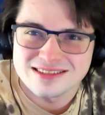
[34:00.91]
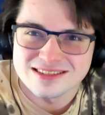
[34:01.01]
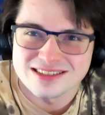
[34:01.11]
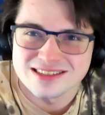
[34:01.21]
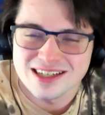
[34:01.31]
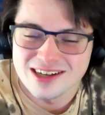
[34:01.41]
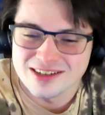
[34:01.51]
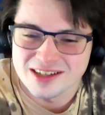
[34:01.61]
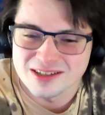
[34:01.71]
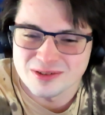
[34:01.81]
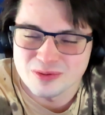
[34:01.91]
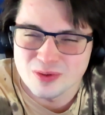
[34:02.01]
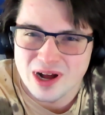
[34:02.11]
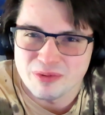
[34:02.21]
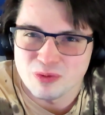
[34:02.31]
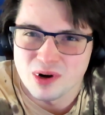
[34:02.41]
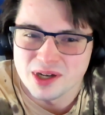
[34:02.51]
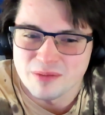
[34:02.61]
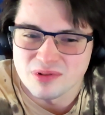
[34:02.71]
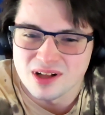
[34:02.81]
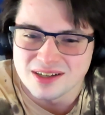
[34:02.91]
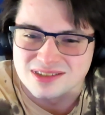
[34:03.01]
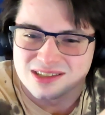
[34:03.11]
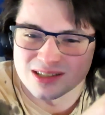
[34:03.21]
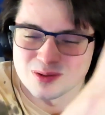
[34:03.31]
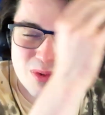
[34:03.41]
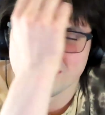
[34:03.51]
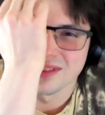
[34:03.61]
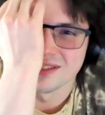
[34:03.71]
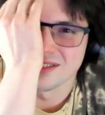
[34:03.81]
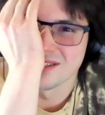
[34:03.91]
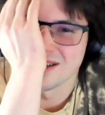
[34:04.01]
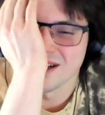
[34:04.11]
This is okay. Wrapping one epilogue scene with the